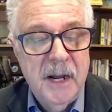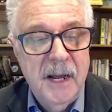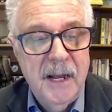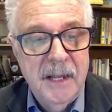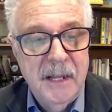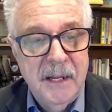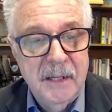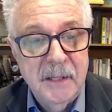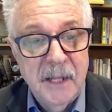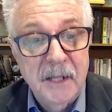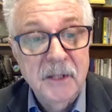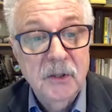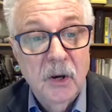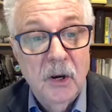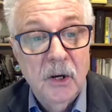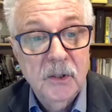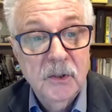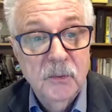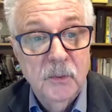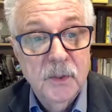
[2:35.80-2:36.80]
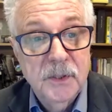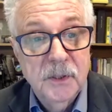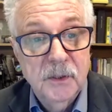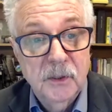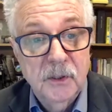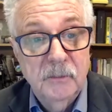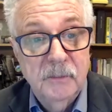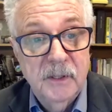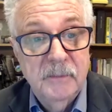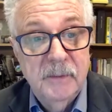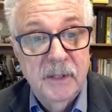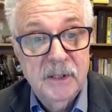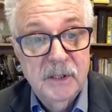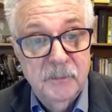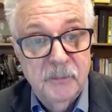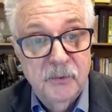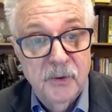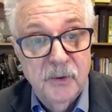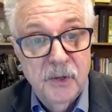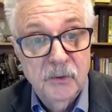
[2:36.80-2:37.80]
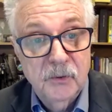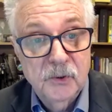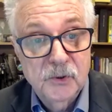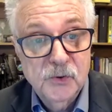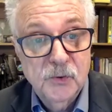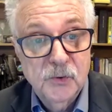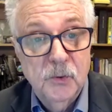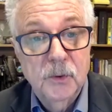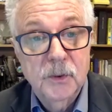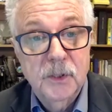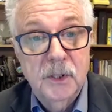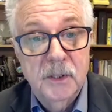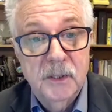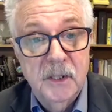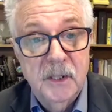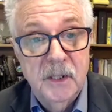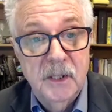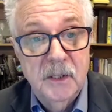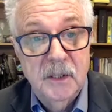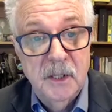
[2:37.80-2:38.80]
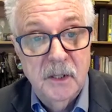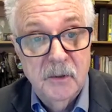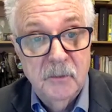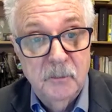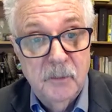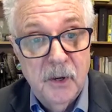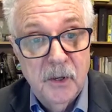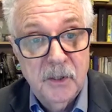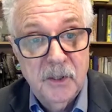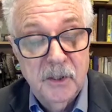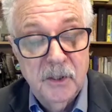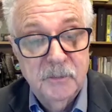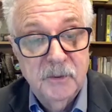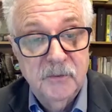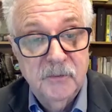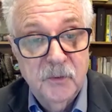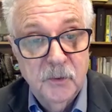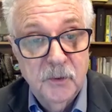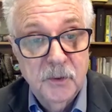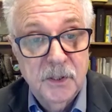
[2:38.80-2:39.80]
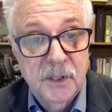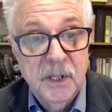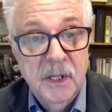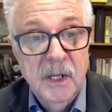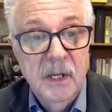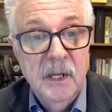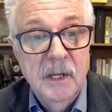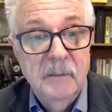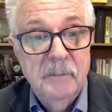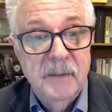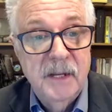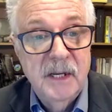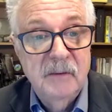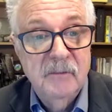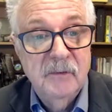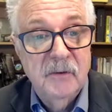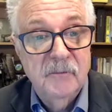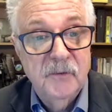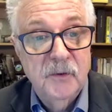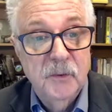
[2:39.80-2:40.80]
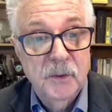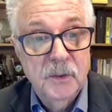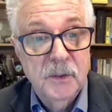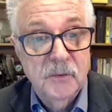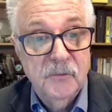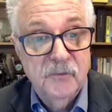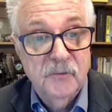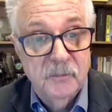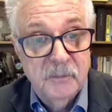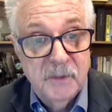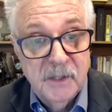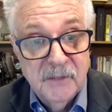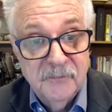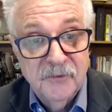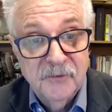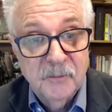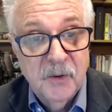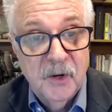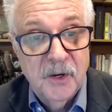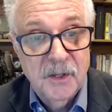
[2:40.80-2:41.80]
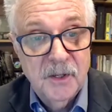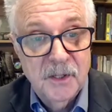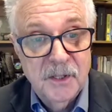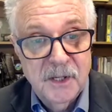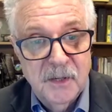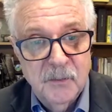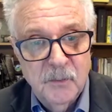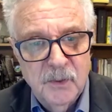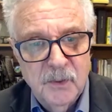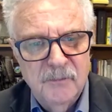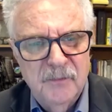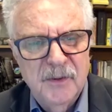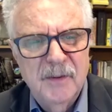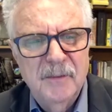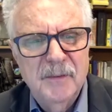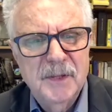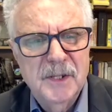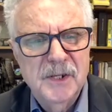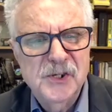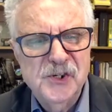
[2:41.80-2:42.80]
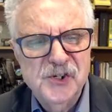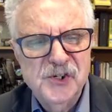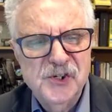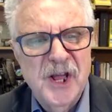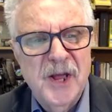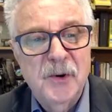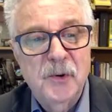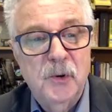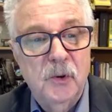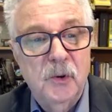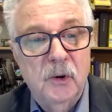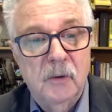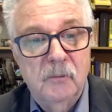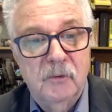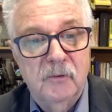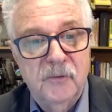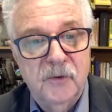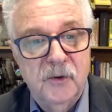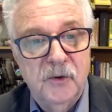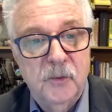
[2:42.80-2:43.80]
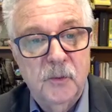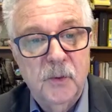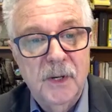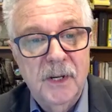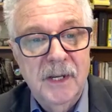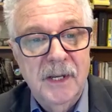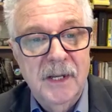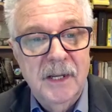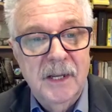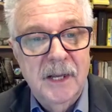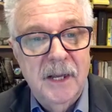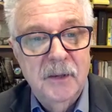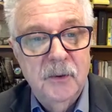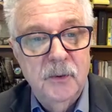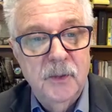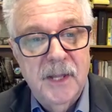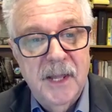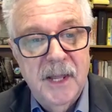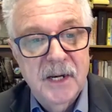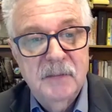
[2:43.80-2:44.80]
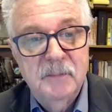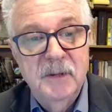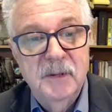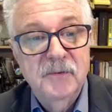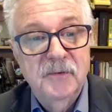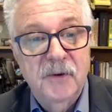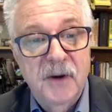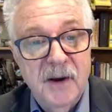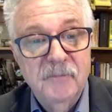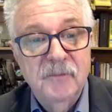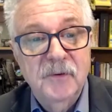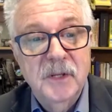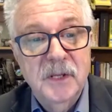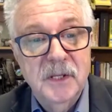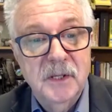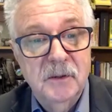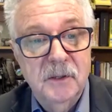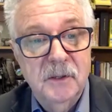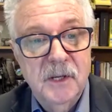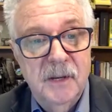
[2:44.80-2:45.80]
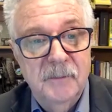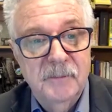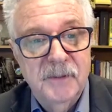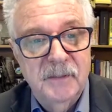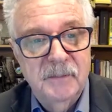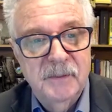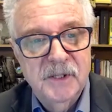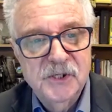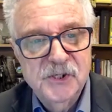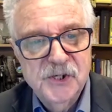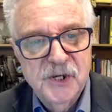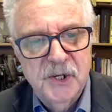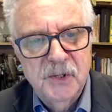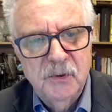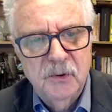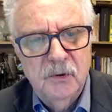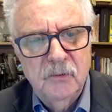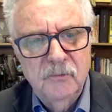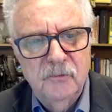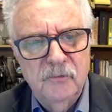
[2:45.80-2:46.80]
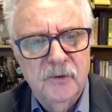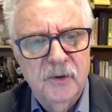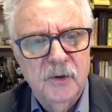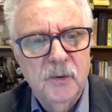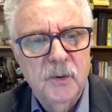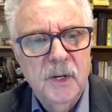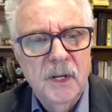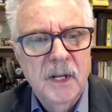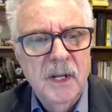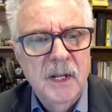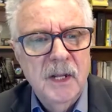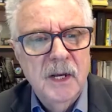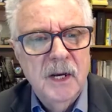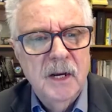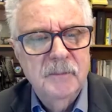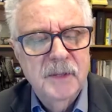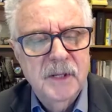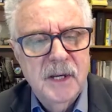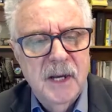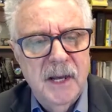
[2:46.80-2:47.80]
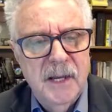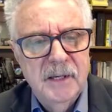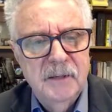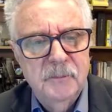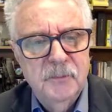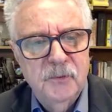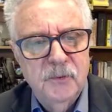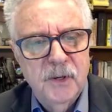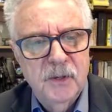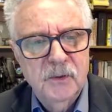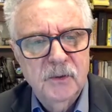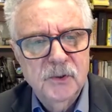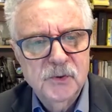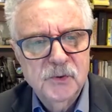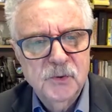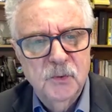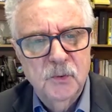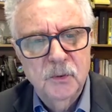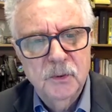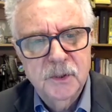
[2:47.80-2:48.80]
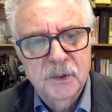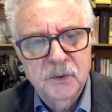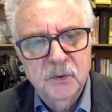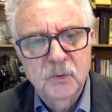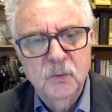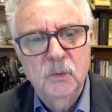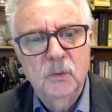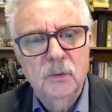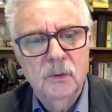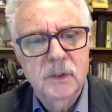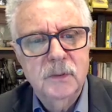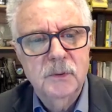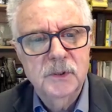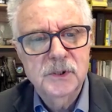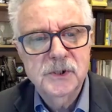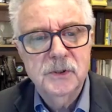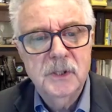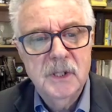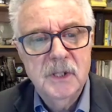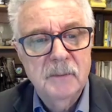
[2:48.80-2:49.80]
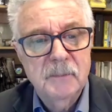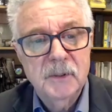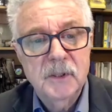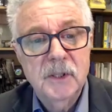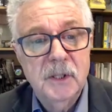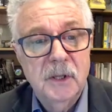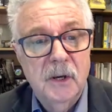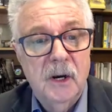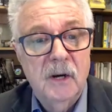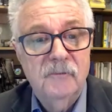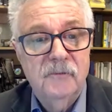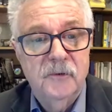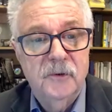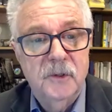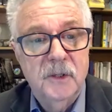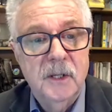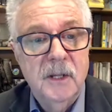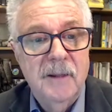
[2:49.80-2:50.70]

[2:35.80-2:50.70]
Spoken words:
and they talked to us a little bit about the parental controls in their market. But of course, many of our viewers are from different markets. And I wonder if you give us a general overview. I know you can't speak for every single company, but a general overview of the kind of parental controls and tools which are typically offered